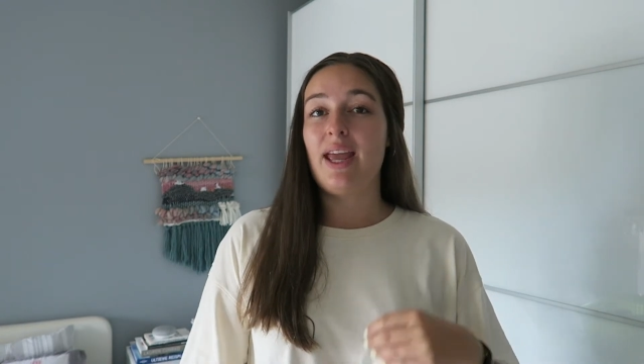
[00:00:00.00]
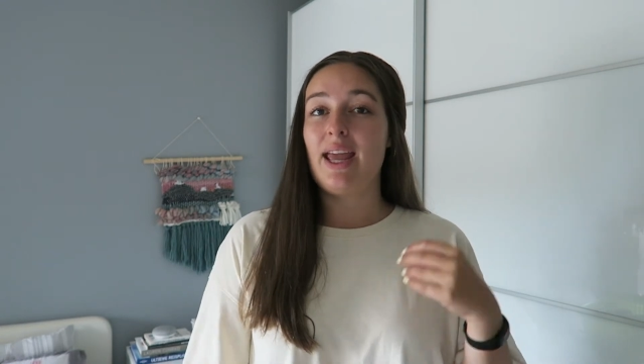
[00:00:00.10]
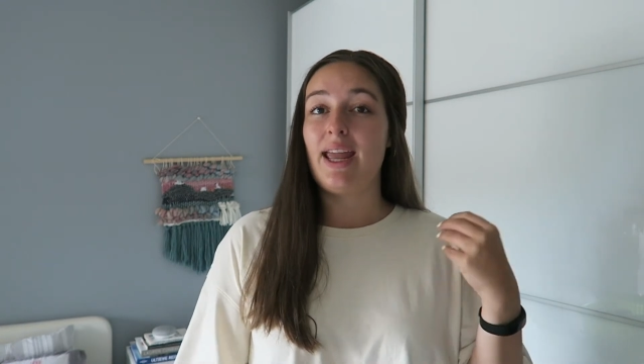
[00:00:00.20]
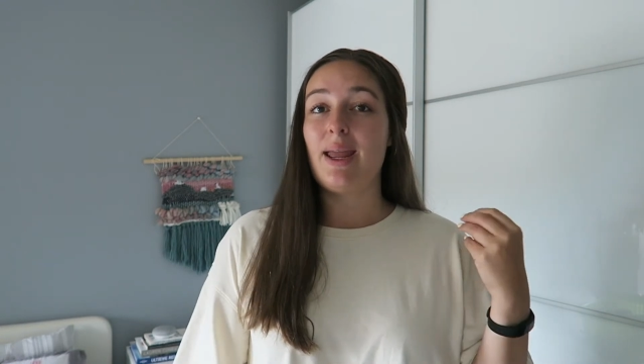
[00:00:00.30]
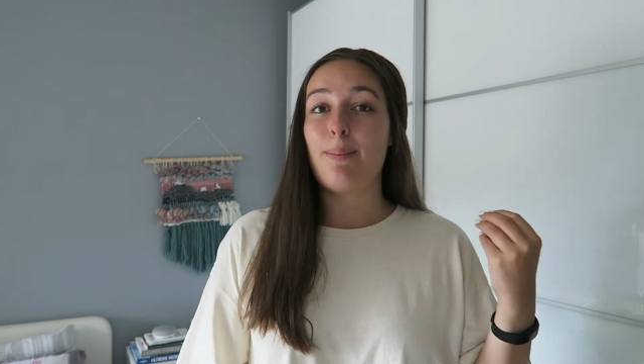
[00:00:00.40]

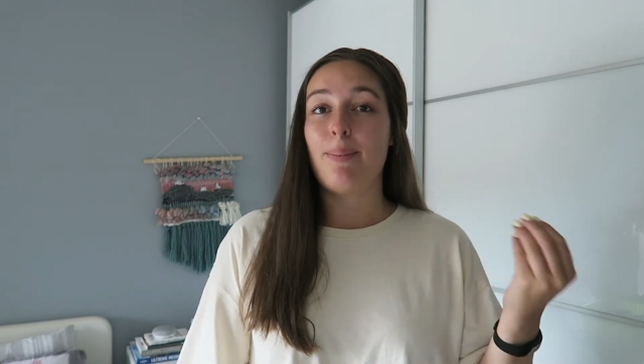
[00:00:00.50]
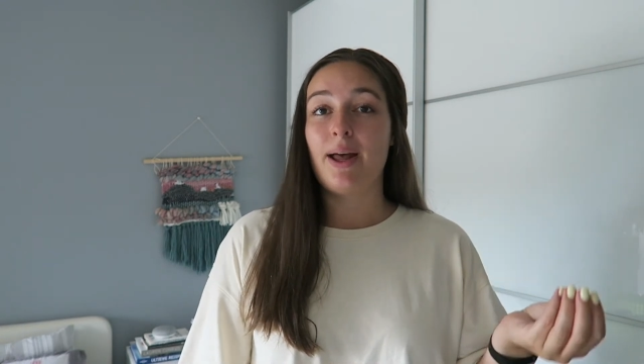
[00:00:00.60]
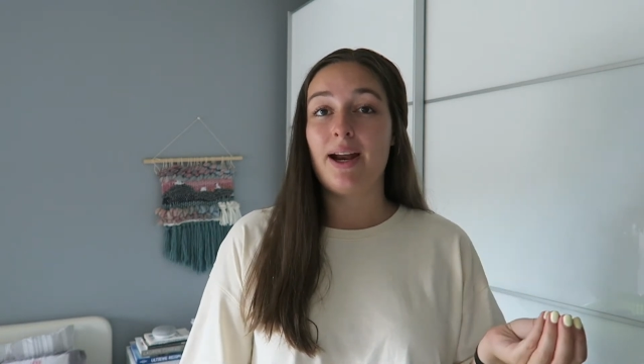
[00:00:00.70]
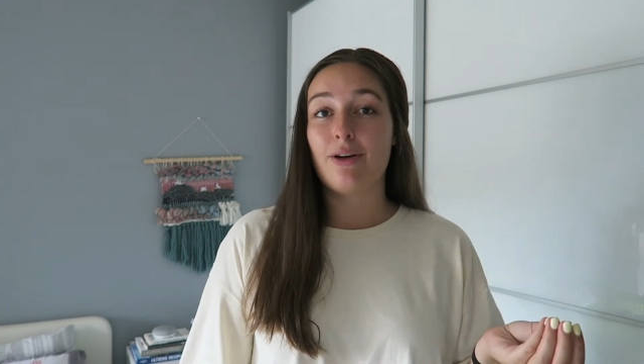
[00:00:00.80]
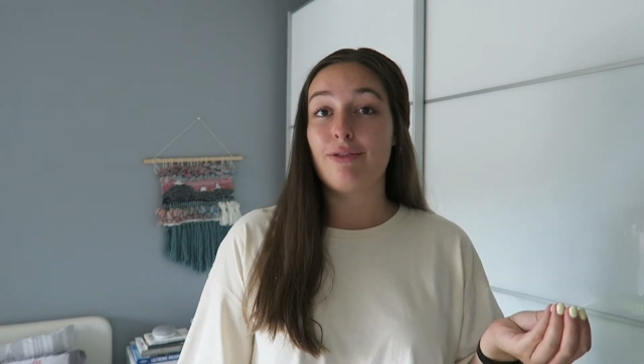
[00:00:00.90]
a
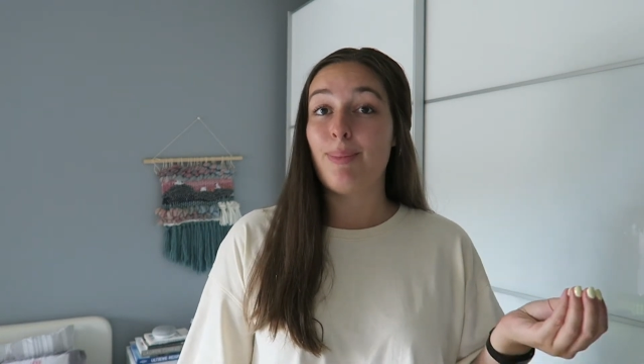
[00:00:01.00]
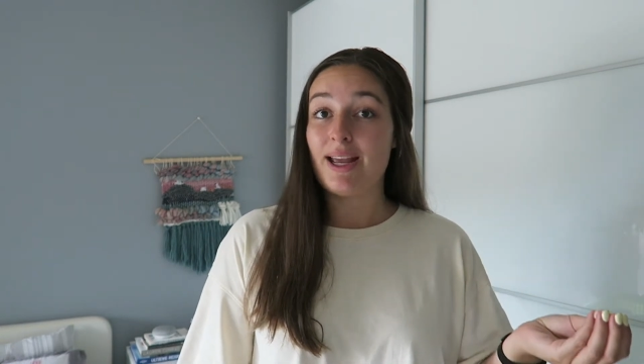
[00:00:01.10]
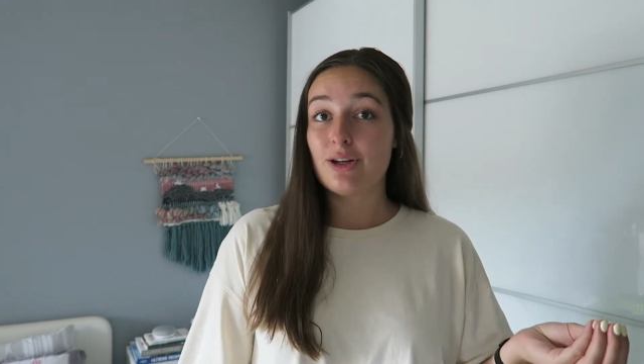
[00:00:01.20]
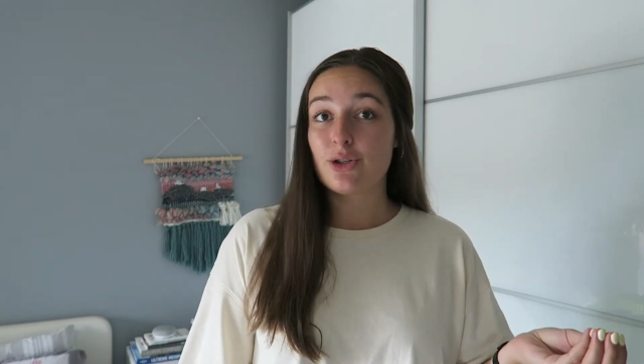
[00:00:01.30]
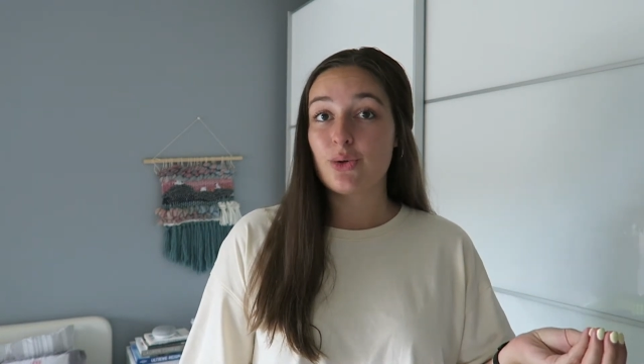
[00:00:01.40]
pair of
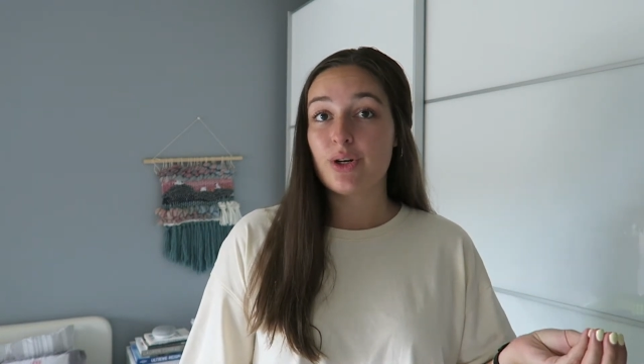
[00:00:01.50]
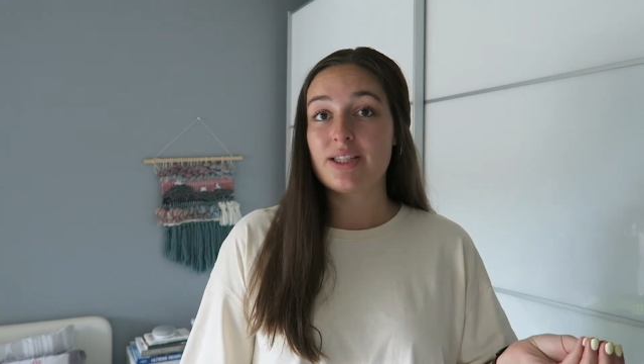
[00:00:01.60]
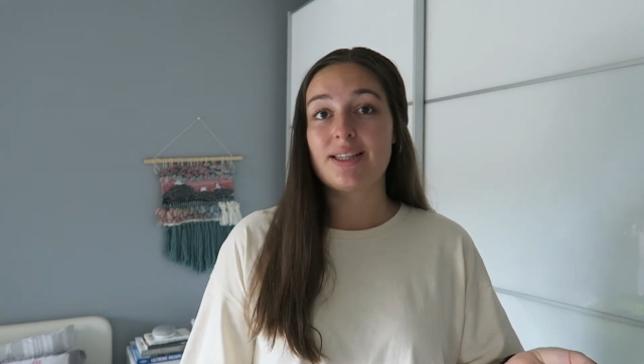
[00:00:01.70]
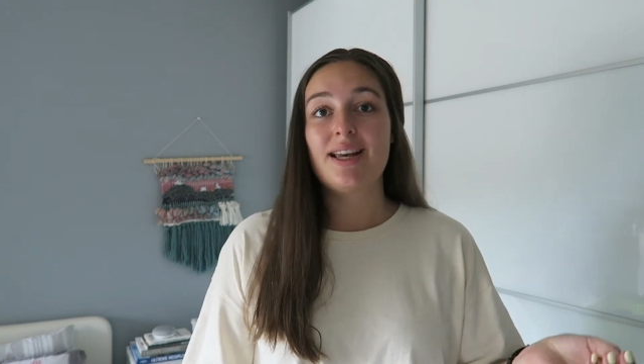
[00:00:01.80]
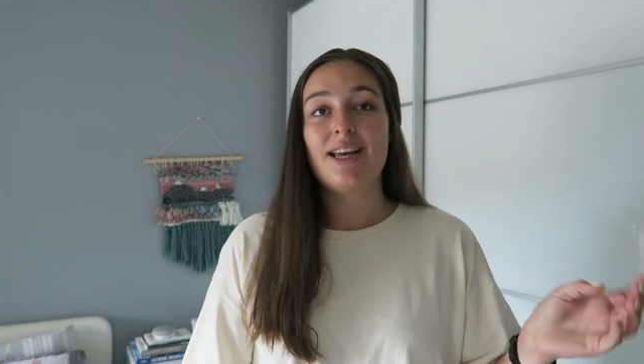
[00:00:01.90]
biker shorts.